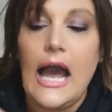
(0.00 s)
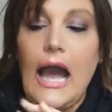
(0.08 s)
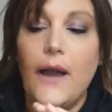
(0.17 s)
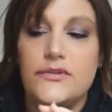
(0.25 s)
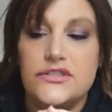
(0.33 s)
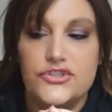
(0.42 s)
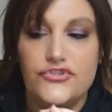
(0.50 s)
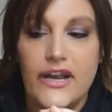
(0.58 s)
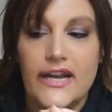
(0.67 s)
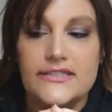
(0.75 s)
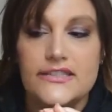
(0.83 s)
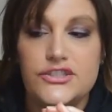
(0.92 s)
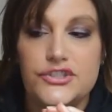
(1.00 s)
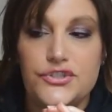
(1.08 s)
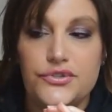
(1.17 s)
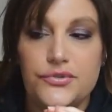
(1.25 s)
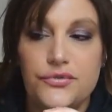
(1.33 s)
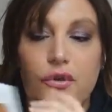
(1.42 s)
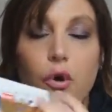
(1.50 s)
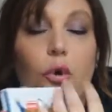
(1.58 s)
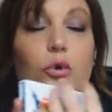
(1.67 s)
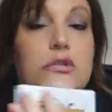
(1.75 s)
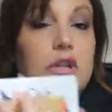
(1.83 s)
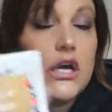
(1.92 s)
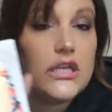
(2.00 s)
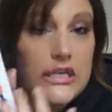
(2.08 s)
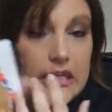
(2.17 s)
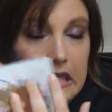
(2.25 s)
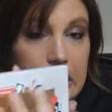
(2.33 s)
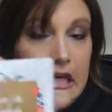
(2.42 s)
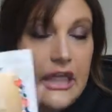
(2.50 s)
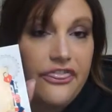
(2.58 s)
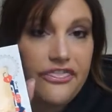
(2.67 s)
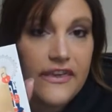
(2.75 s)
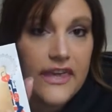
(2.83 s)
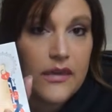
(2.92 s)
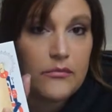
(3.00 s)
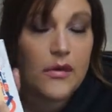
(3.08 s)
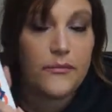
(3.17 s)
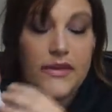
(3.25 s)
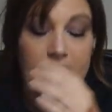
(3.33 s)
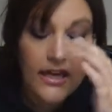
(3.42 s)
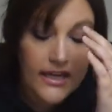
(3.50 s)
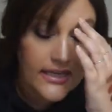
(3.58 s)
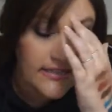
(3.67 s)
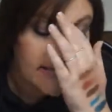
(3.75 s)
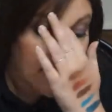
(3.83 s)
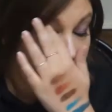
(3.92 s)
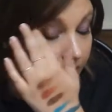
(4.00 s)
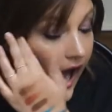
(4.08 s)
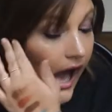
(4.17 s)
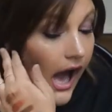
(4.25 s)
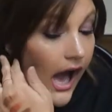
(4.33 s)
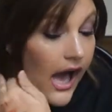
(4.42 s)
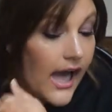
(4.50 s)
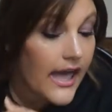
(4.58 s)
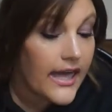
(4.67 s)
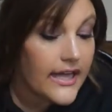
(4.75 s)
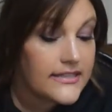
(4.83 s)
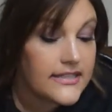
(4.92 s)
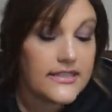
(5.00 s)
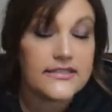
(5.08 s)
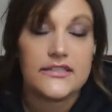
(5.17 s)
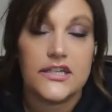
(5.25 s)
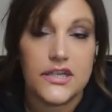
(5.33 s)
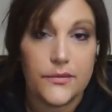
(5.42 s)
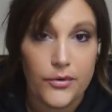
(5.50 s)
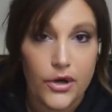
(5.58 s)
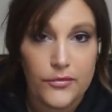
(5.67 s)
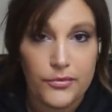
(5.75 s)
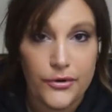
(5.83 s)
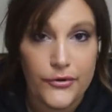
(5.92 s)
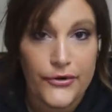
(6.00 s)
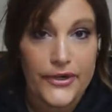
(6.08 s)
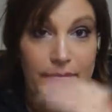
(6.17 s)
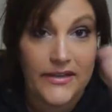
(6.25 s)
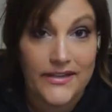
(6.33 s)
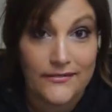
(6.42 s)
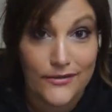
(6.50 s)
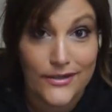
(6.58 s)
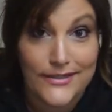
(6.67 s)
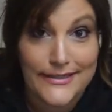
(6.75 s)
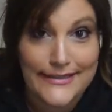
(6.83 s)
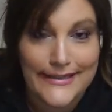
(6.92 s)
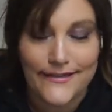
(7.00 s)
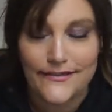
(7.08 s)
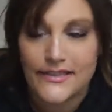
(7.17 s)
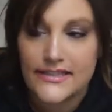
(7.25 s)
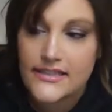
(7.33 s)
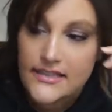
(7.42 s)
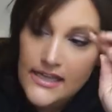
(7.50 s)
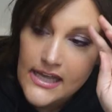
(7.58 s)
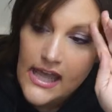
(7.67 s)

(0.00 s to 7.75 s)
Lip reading: I was attracted to the whole London theme because I did a study abroad program in London, England.